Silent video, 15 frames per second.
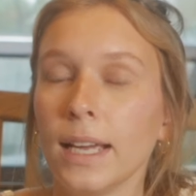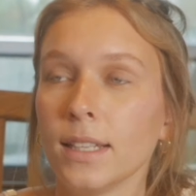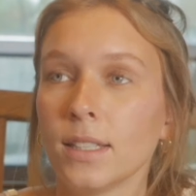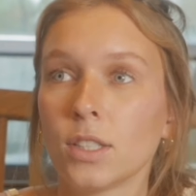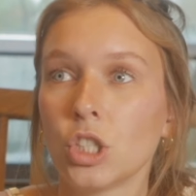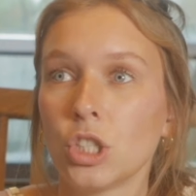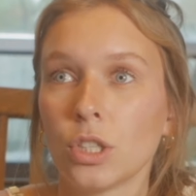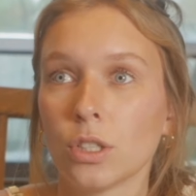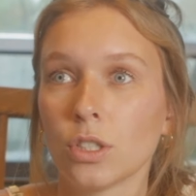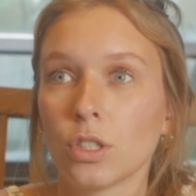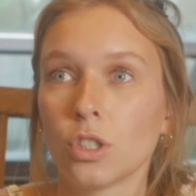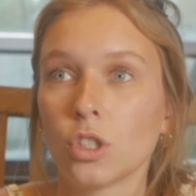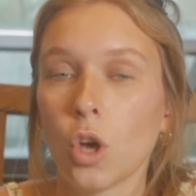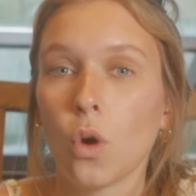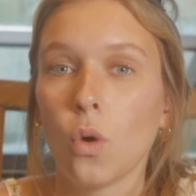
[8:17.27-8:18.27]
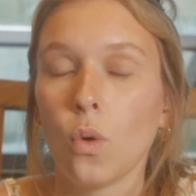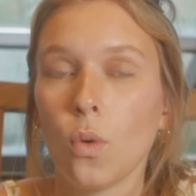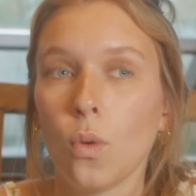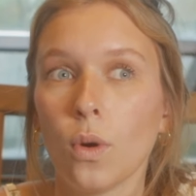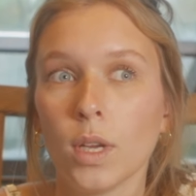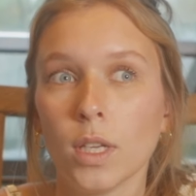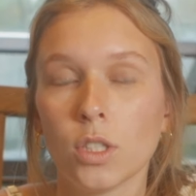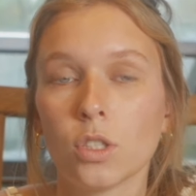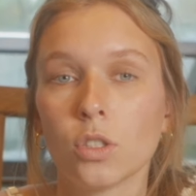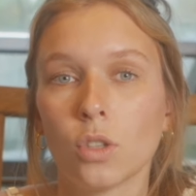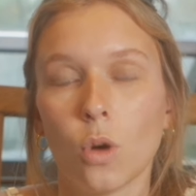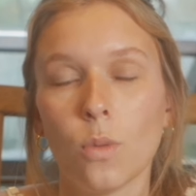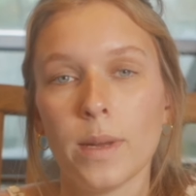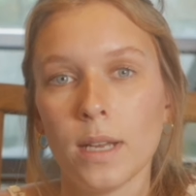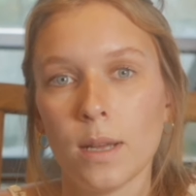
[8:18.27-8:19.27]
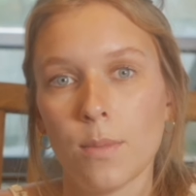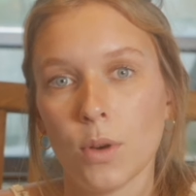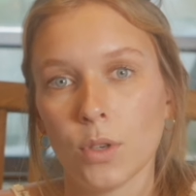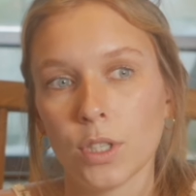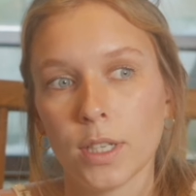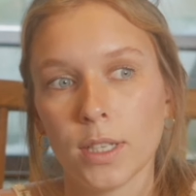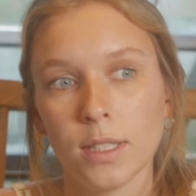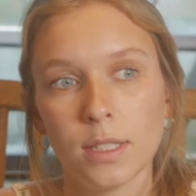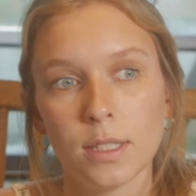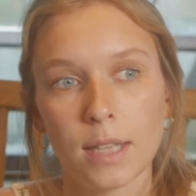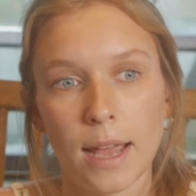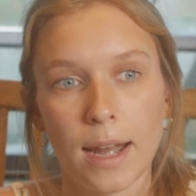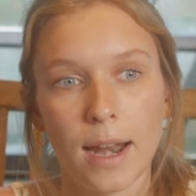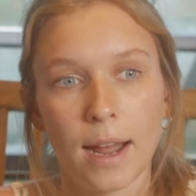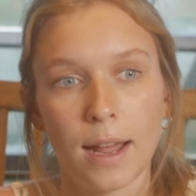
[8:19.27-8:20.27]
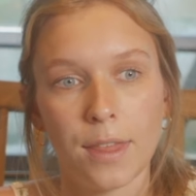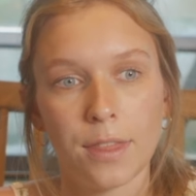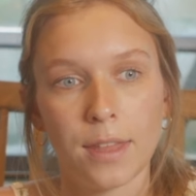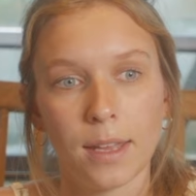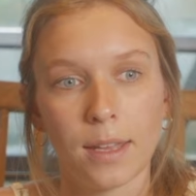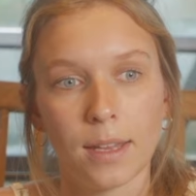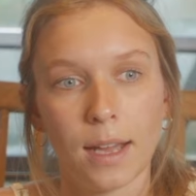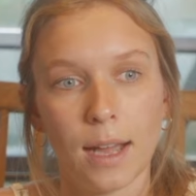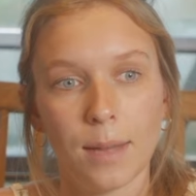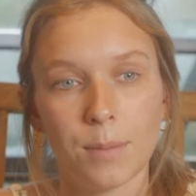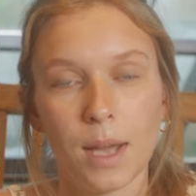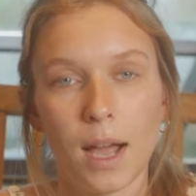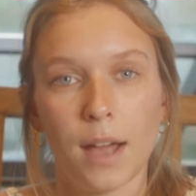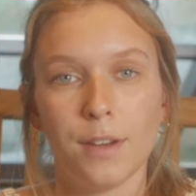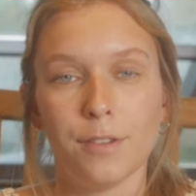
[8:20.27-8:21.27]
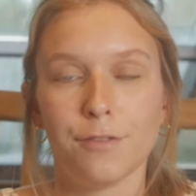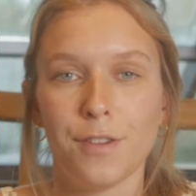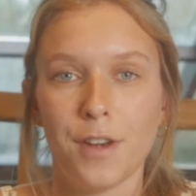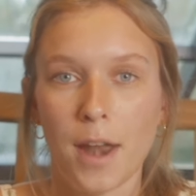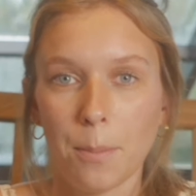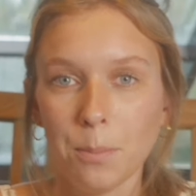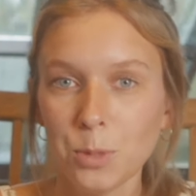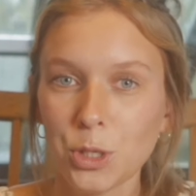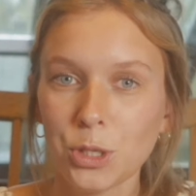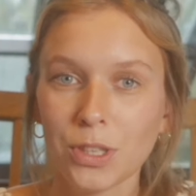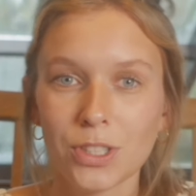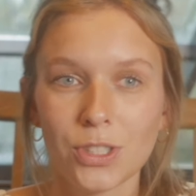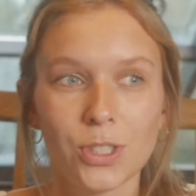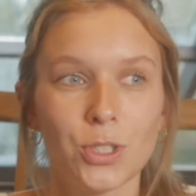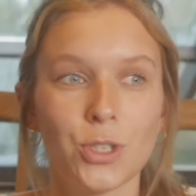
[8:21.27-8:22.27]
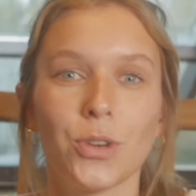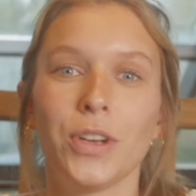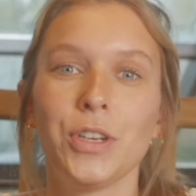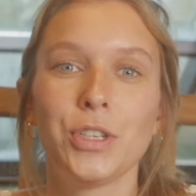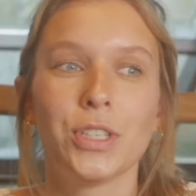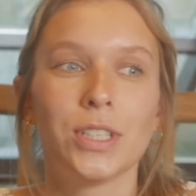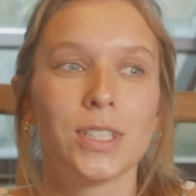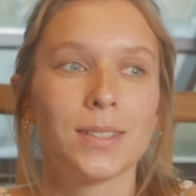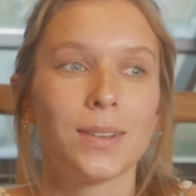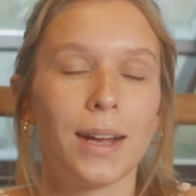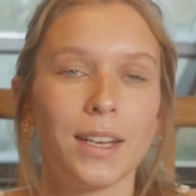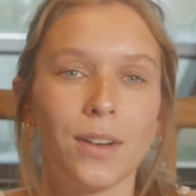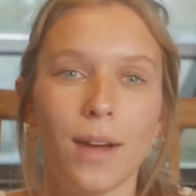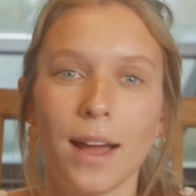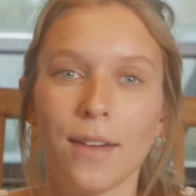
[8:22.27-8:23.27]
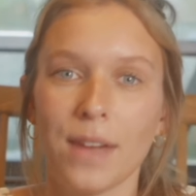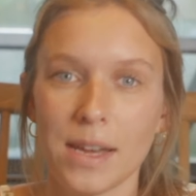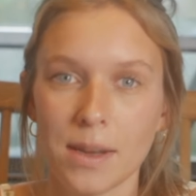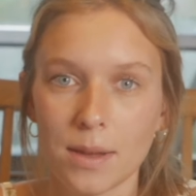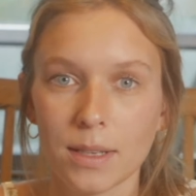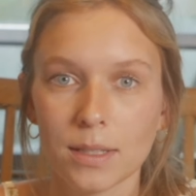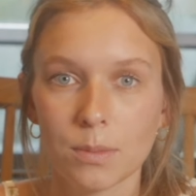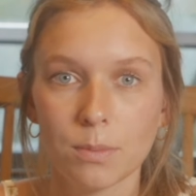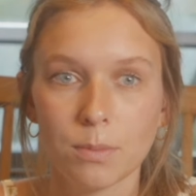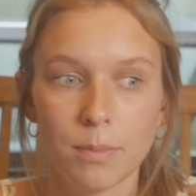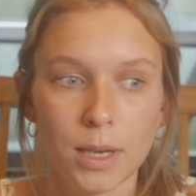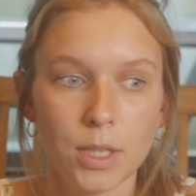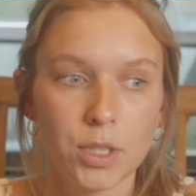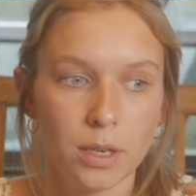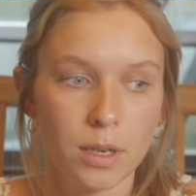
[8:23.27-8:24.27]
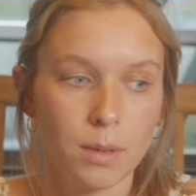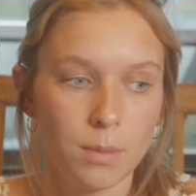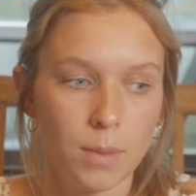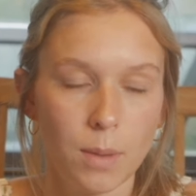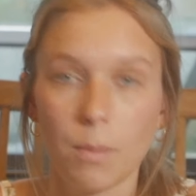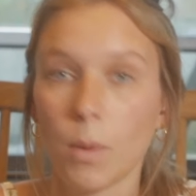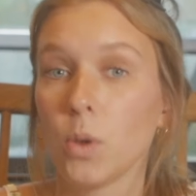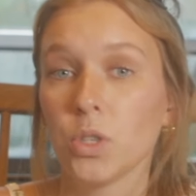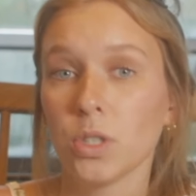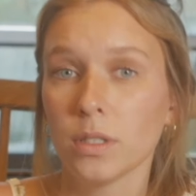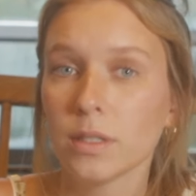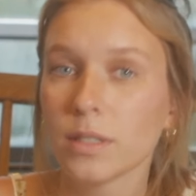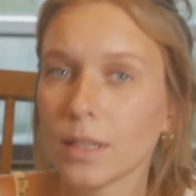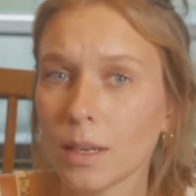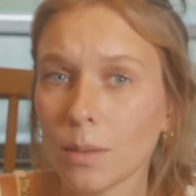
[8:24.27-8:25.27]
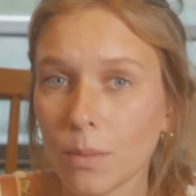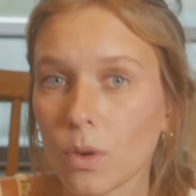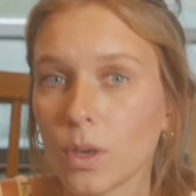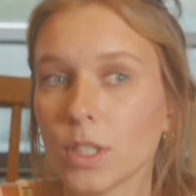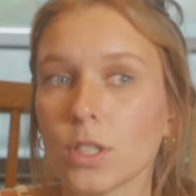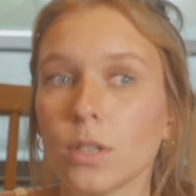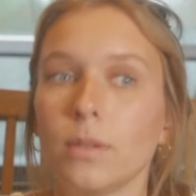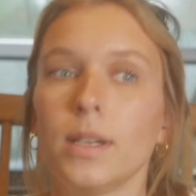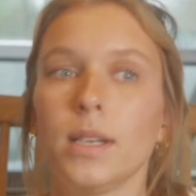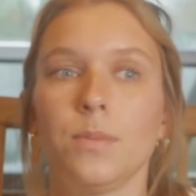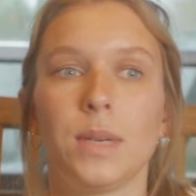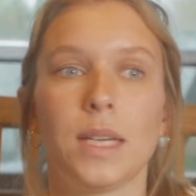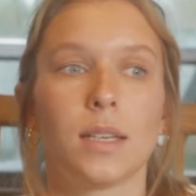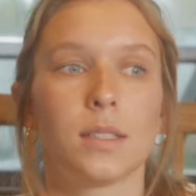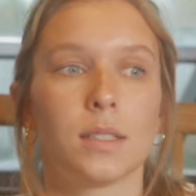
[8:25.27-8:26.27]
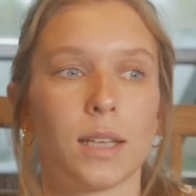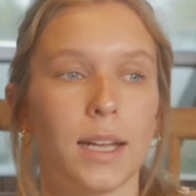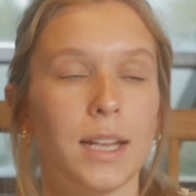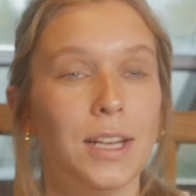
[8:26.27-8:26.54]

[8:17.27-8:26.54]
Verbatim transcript: It's just so it's so many emotions and I think I'm kind of numb to the situation so I don't have any as much any emotions anymore to it because I